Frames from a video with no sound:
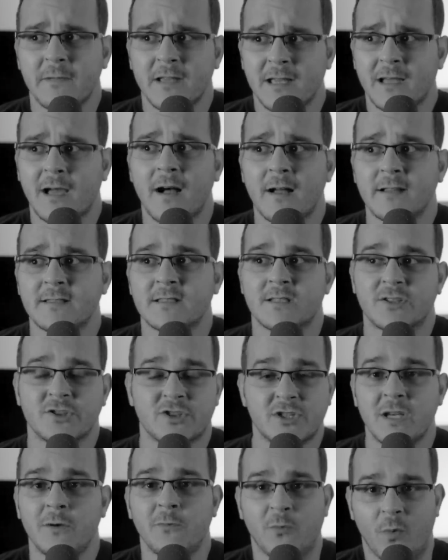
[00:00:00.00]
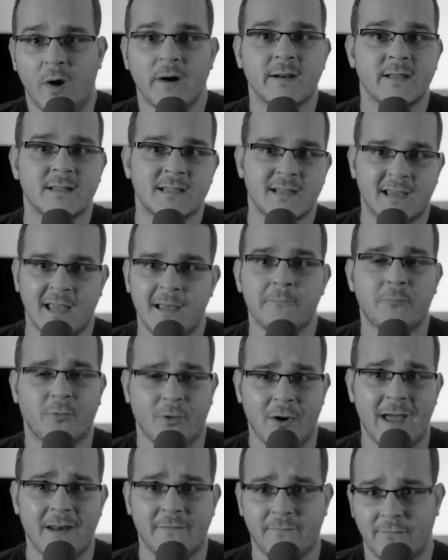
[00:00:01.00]
because she wanted to get
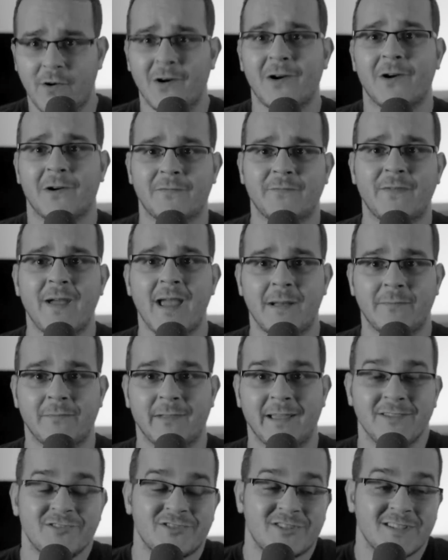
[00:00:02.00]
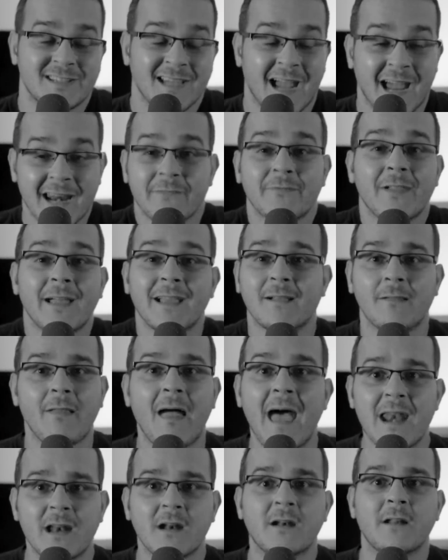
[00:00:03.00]
bread for her family. She's kind of like
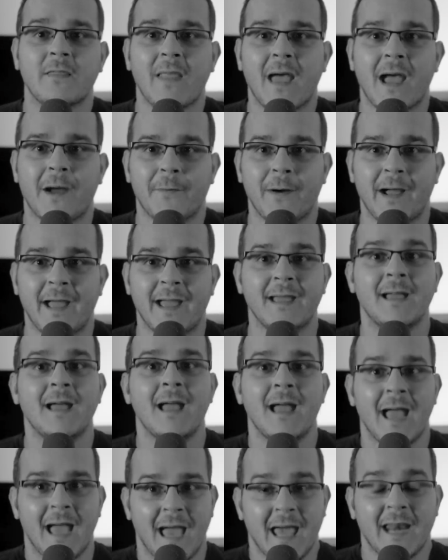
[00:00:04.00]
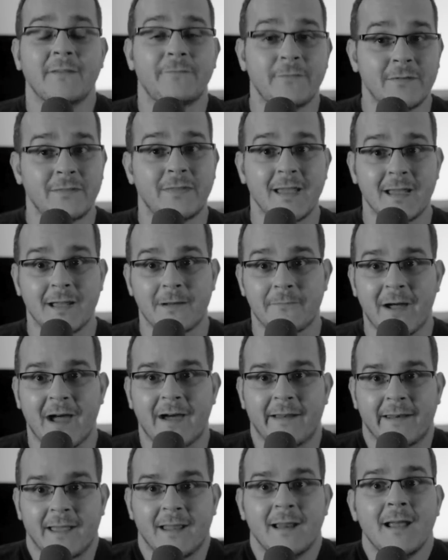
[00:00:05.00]
Aladdin in that way. And if you think
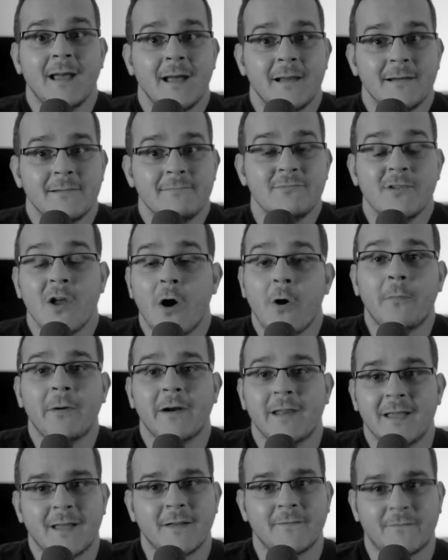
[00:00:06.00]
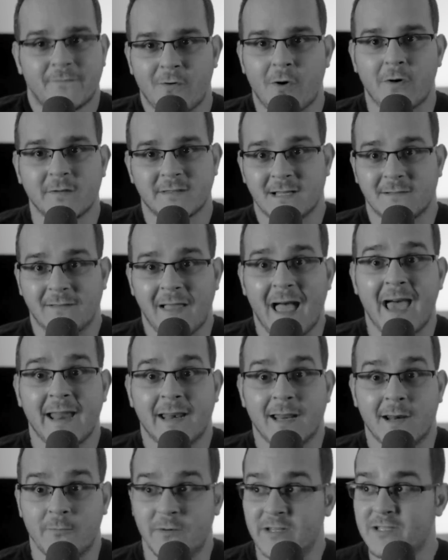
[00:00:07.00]
about it, nobody can fault
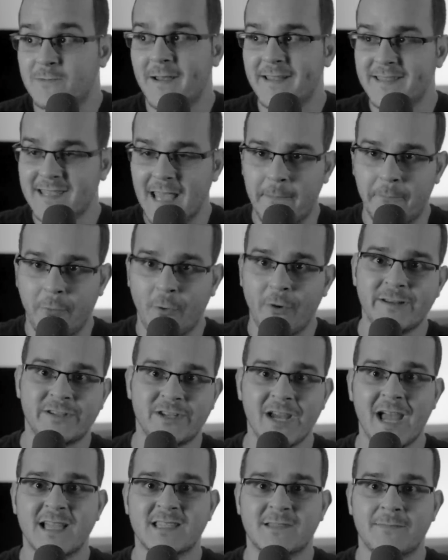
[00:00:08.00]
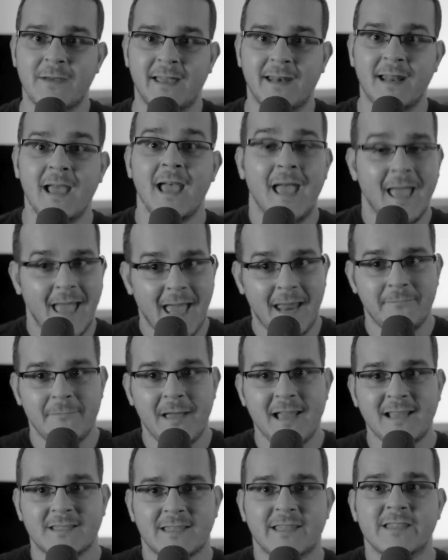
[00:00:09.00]
Aladdin, which makes that boy Jasmine and
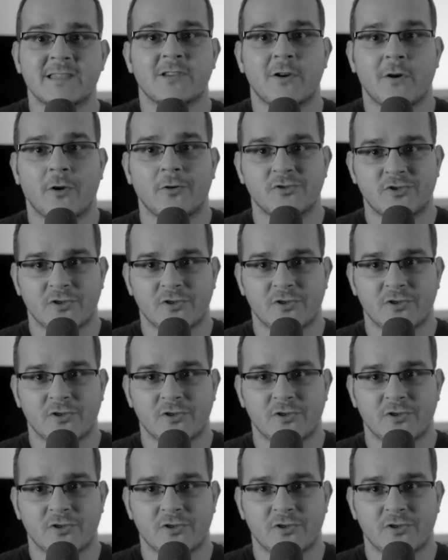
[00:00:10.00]
makes this girl